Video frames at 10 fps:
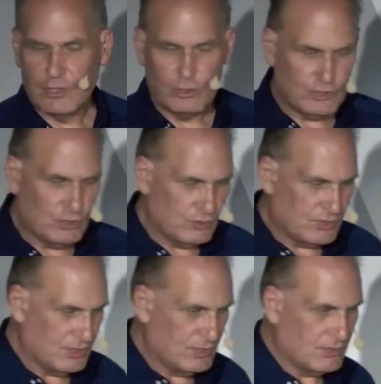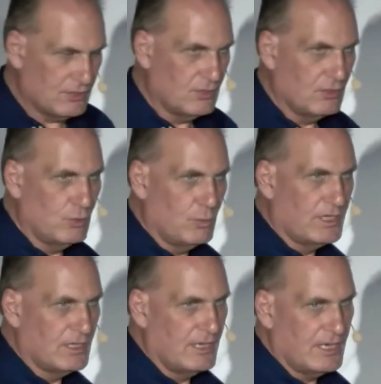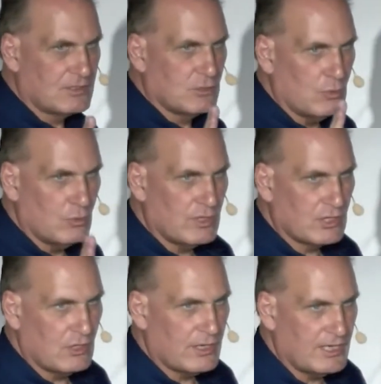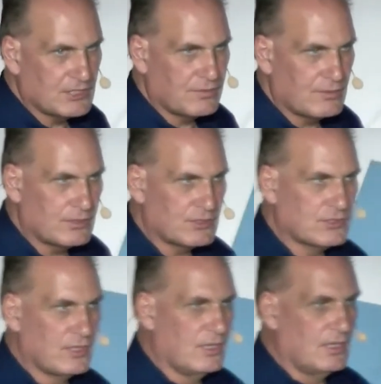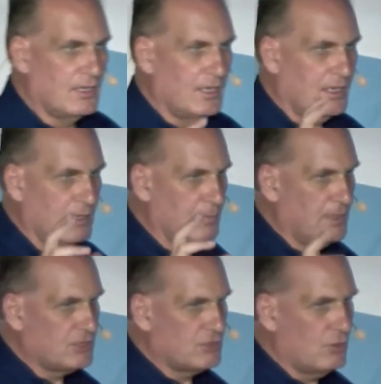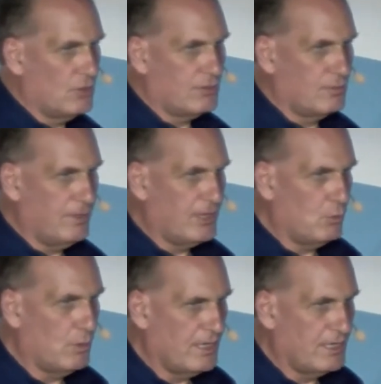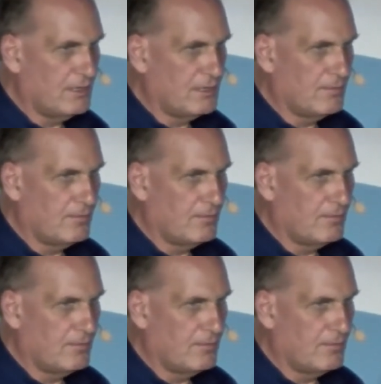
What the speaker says: The good news is that we connect to all that God has for us in a much stronger and better way.